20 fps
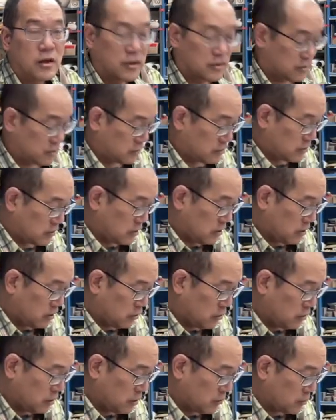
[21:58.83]
So
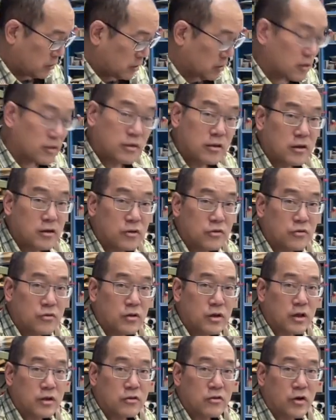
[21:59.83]
slowly bring this needle tool
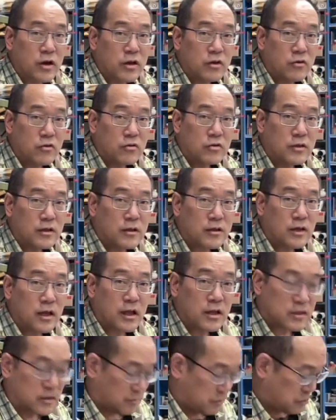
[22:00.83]
in. So I use this
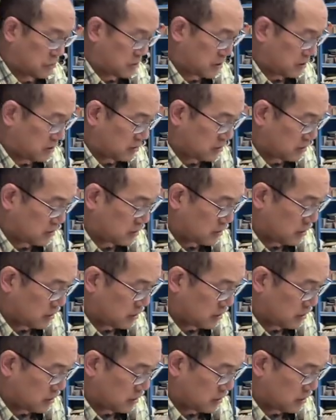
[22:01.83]
hand to brace on the